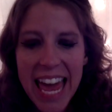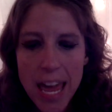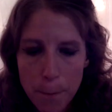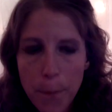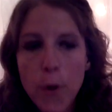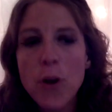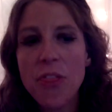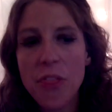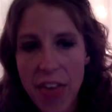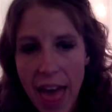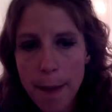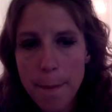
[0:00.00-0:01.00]
it put
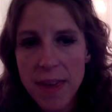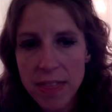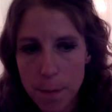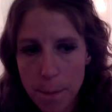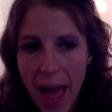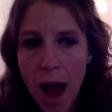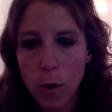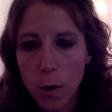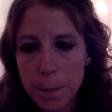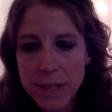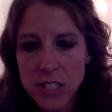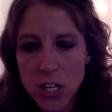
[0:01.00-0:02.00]
them in the power
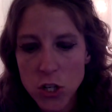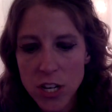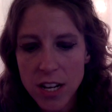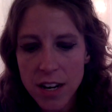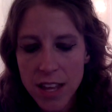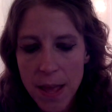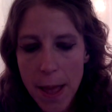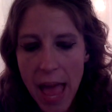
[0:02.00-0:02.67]
position.